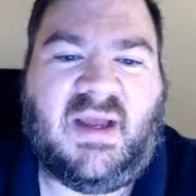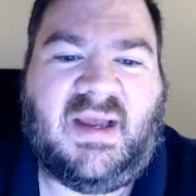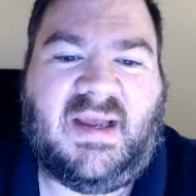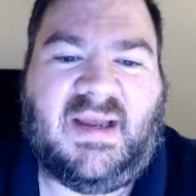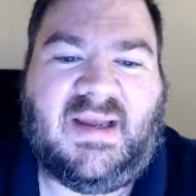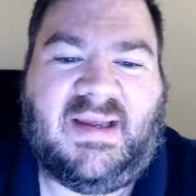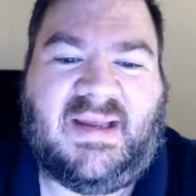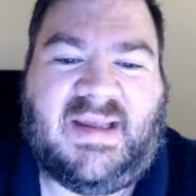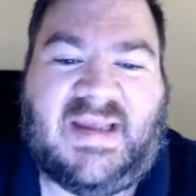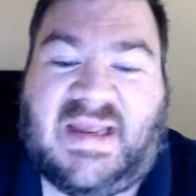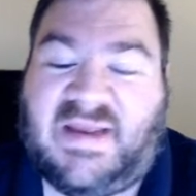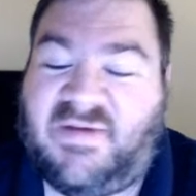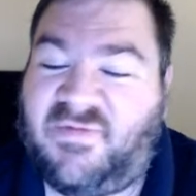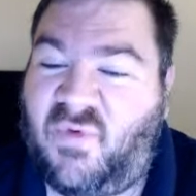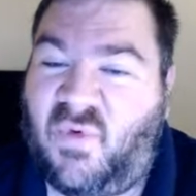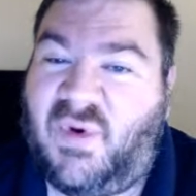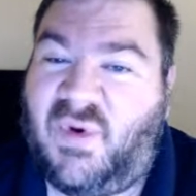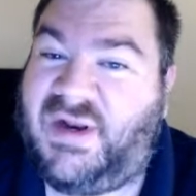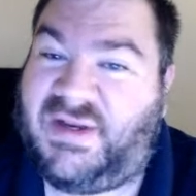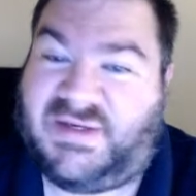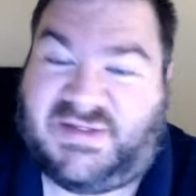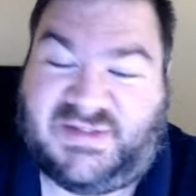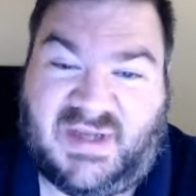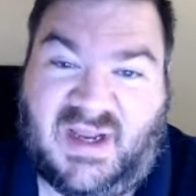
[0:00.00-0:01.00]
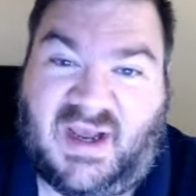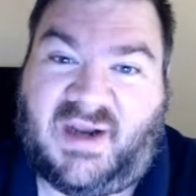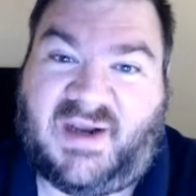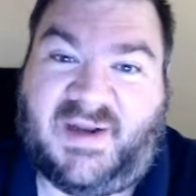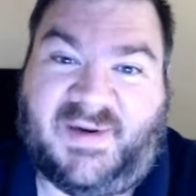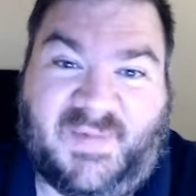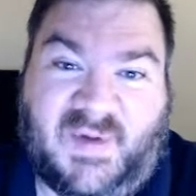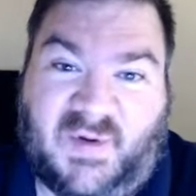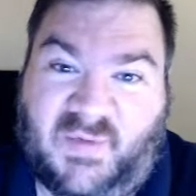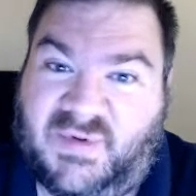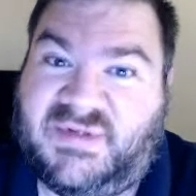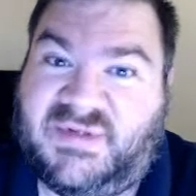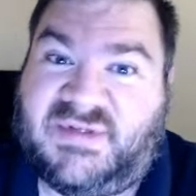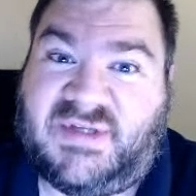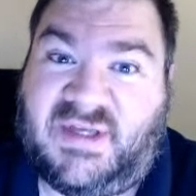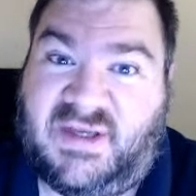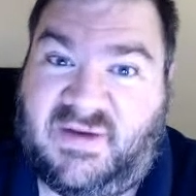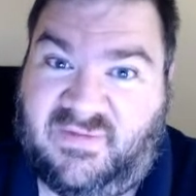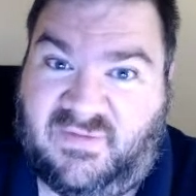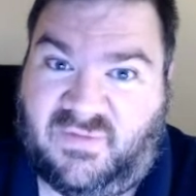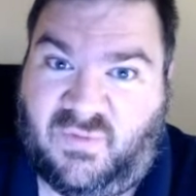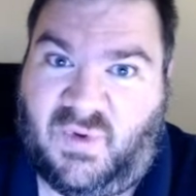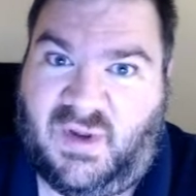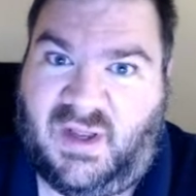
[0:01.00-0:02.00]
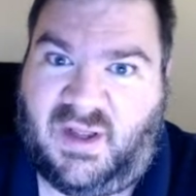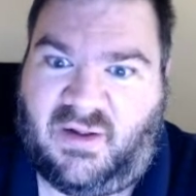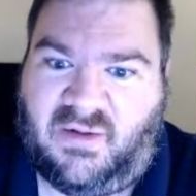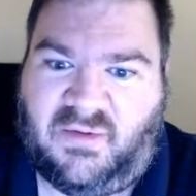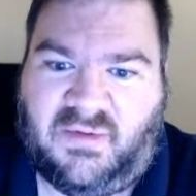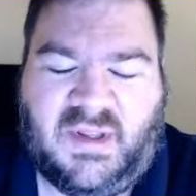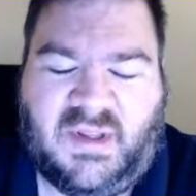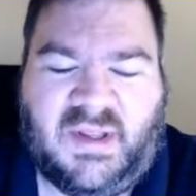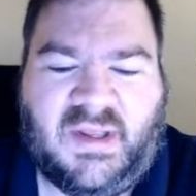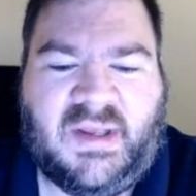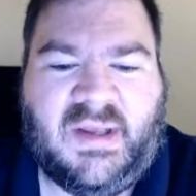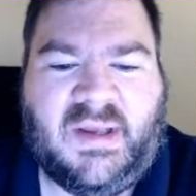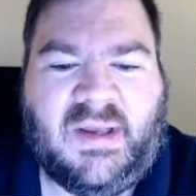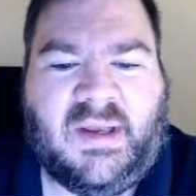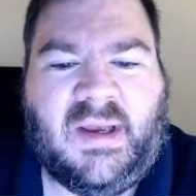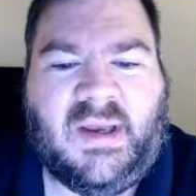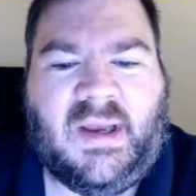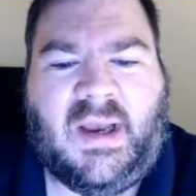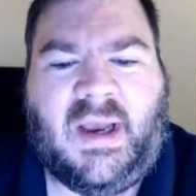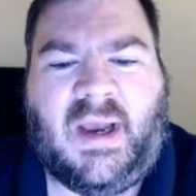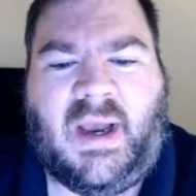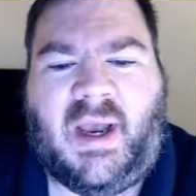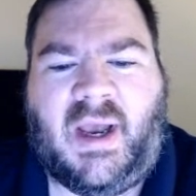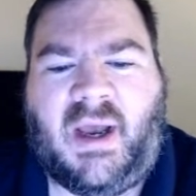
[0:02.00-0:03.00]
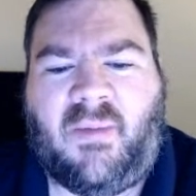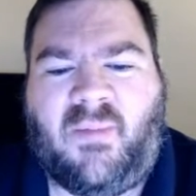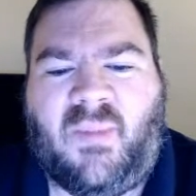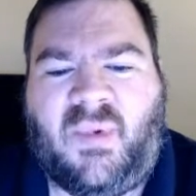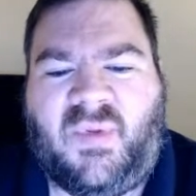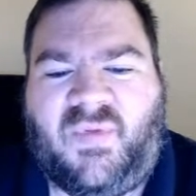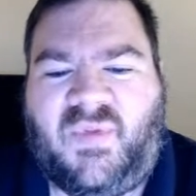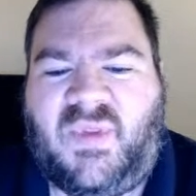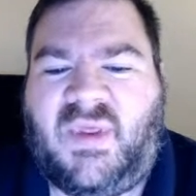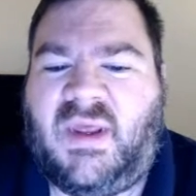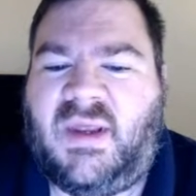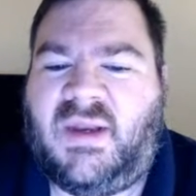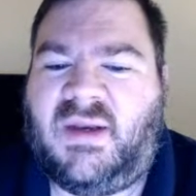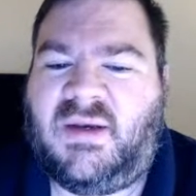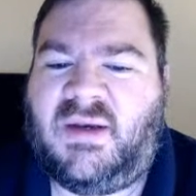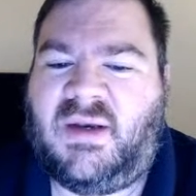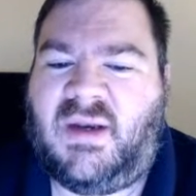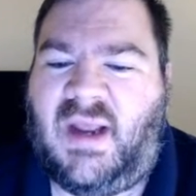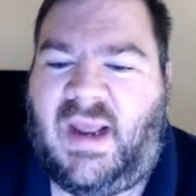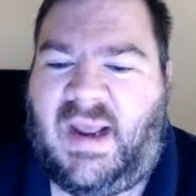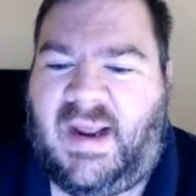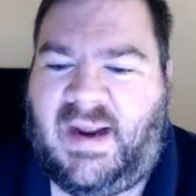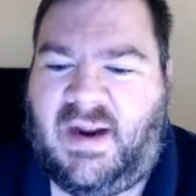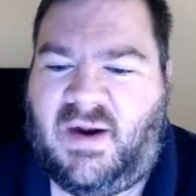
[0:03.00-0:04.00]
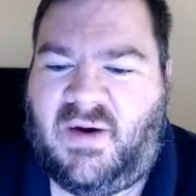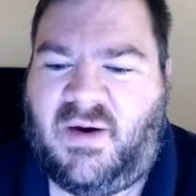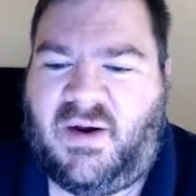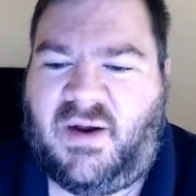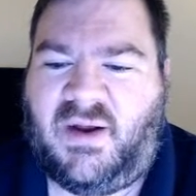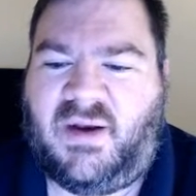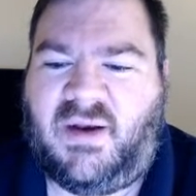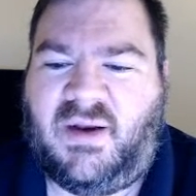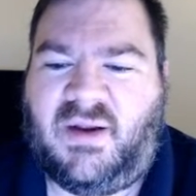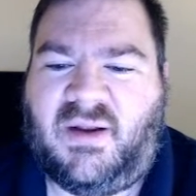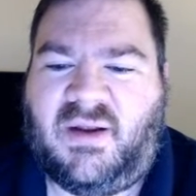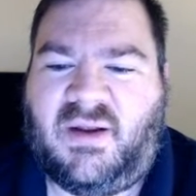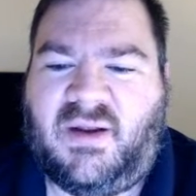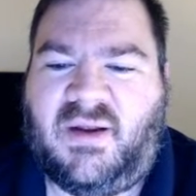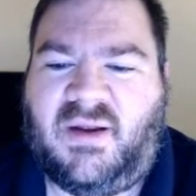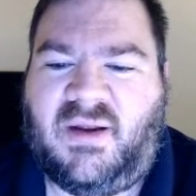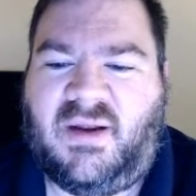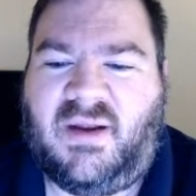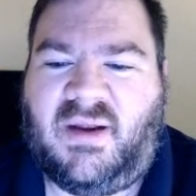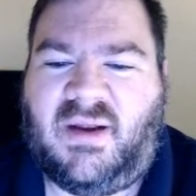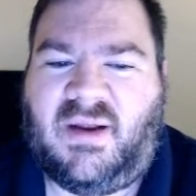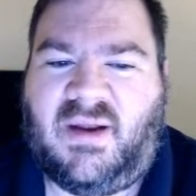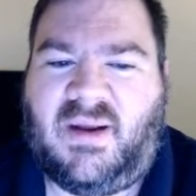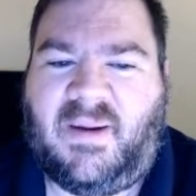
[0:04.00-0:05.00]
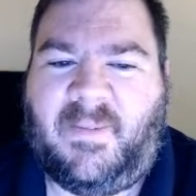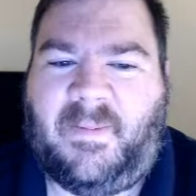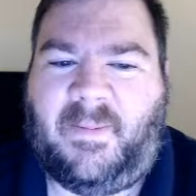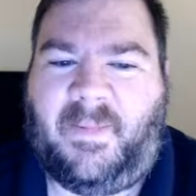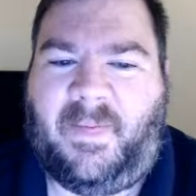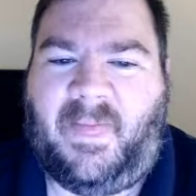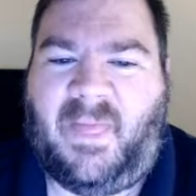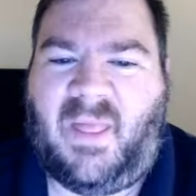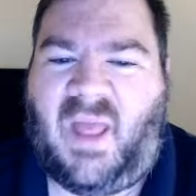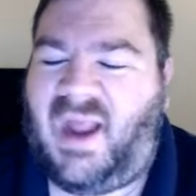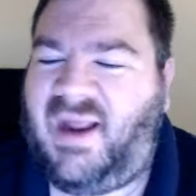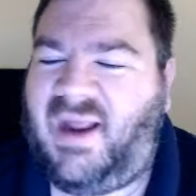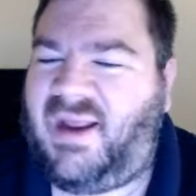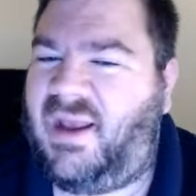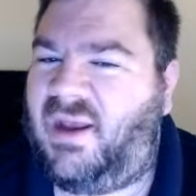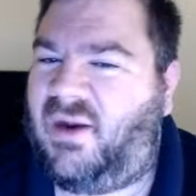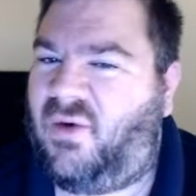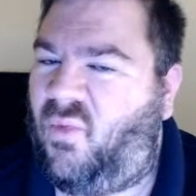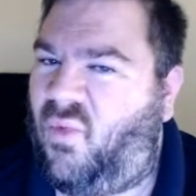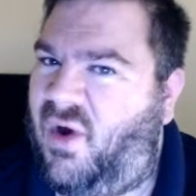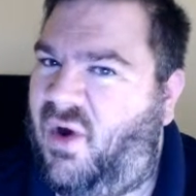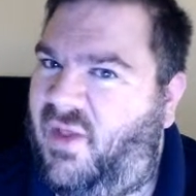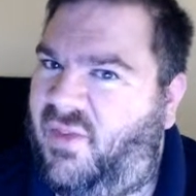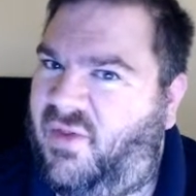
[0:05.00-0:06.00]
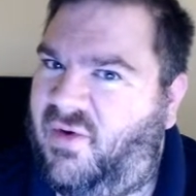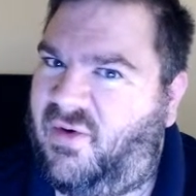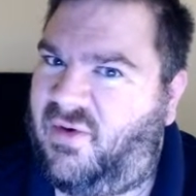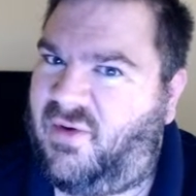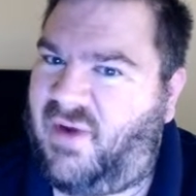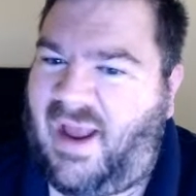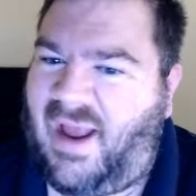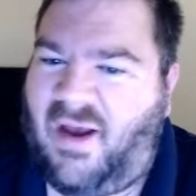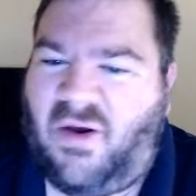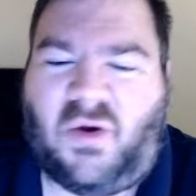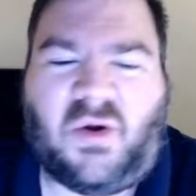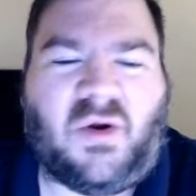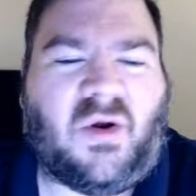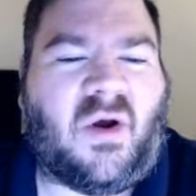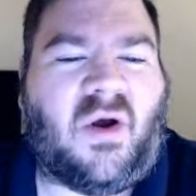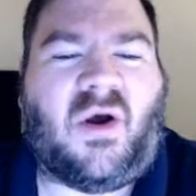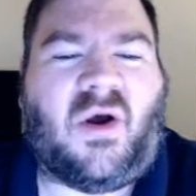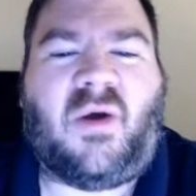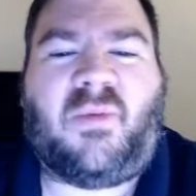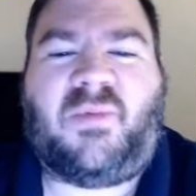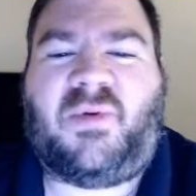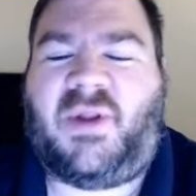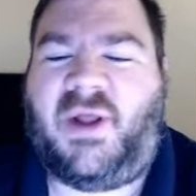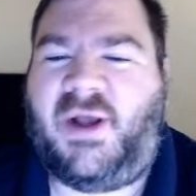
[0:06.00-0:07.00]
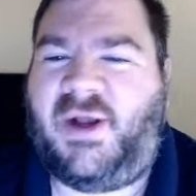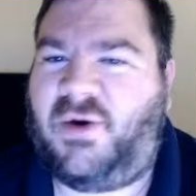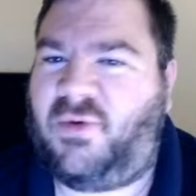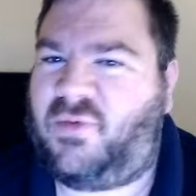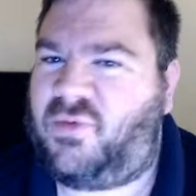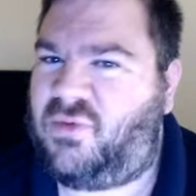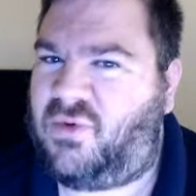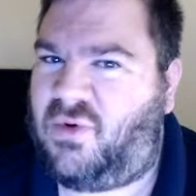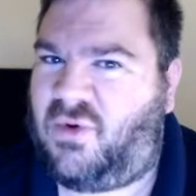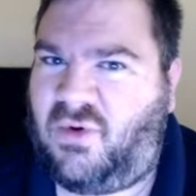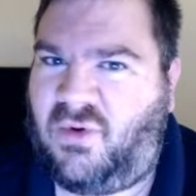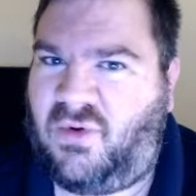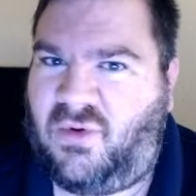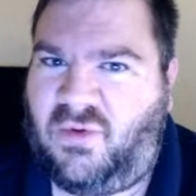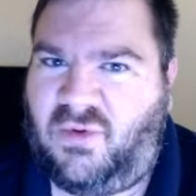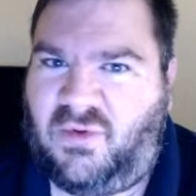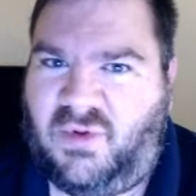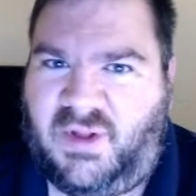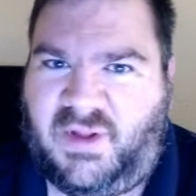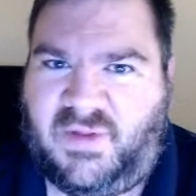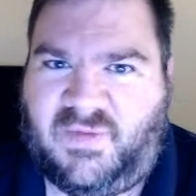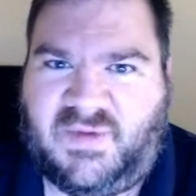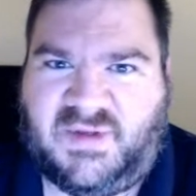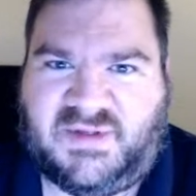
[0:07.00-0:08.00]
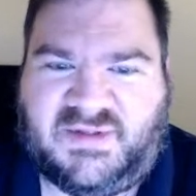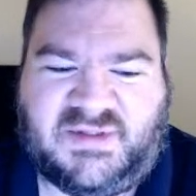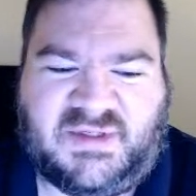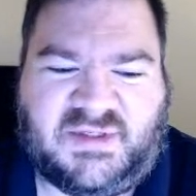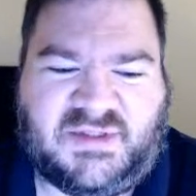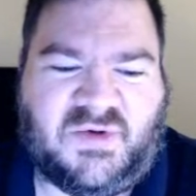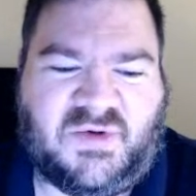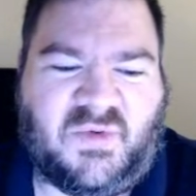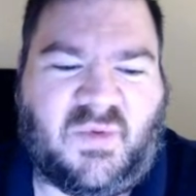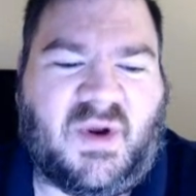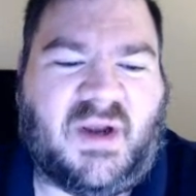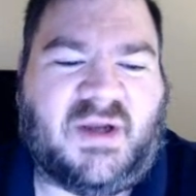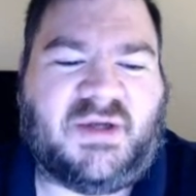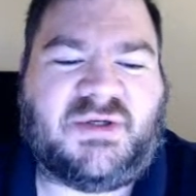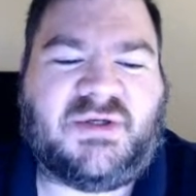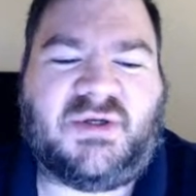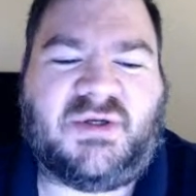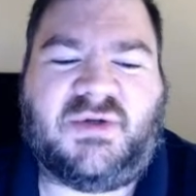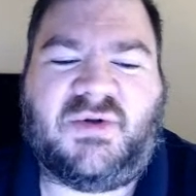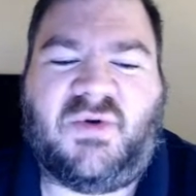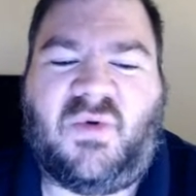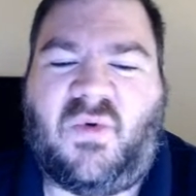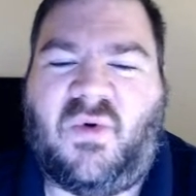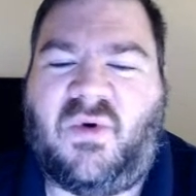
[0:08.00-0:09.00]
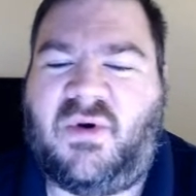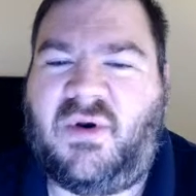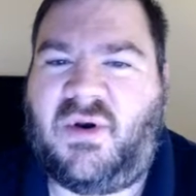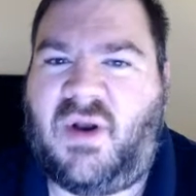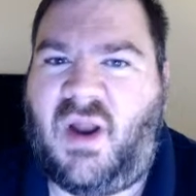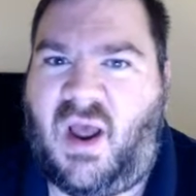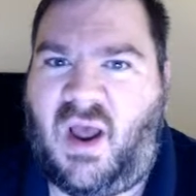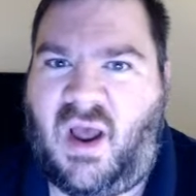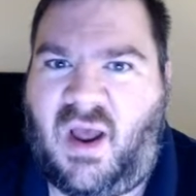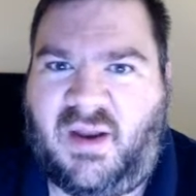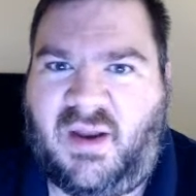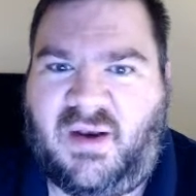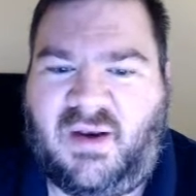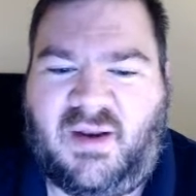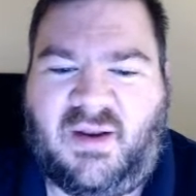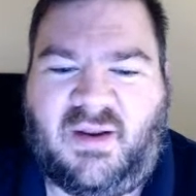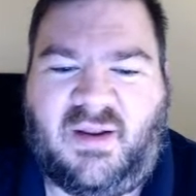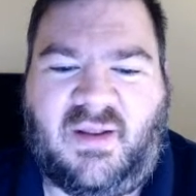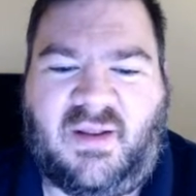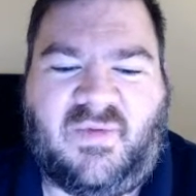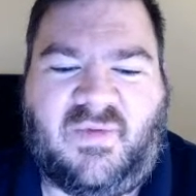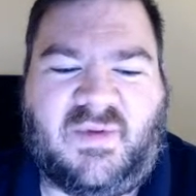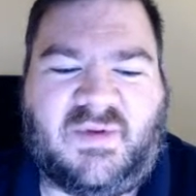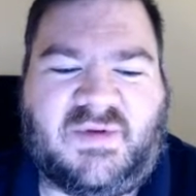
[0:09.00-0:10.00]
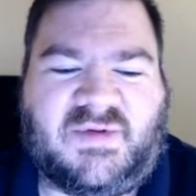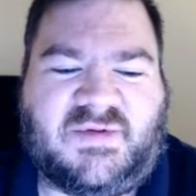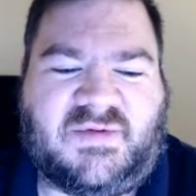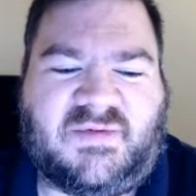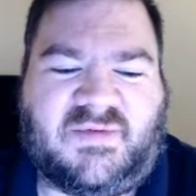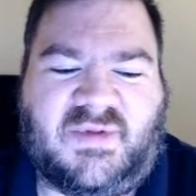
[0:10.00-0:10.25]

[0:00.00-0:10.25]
even when it's not going to be received well. But then Herod, again, whether alcohol played a role in this situation or not, this